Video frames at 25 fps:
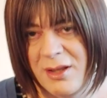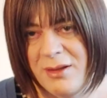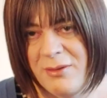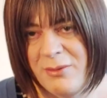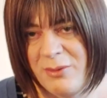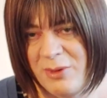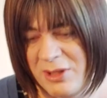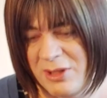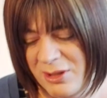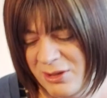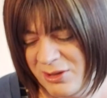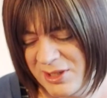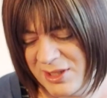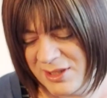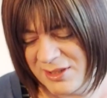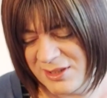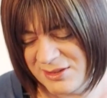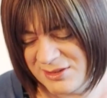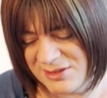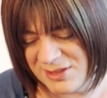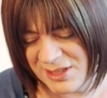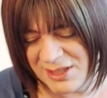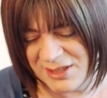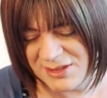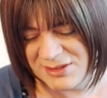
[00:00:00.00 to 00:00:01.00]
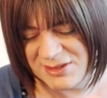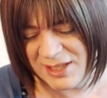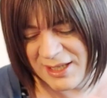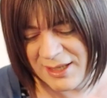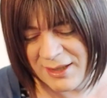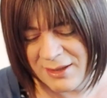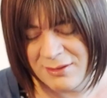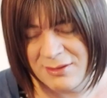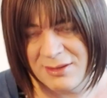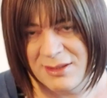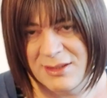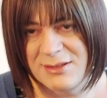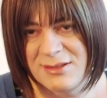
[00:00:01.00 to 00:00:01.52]
when you look at the
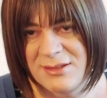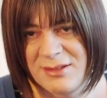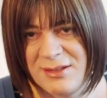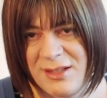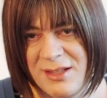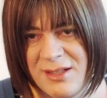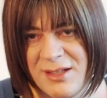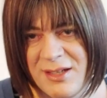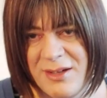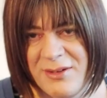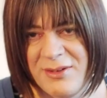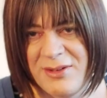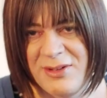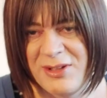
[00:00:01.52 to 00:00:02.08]
detail, you know,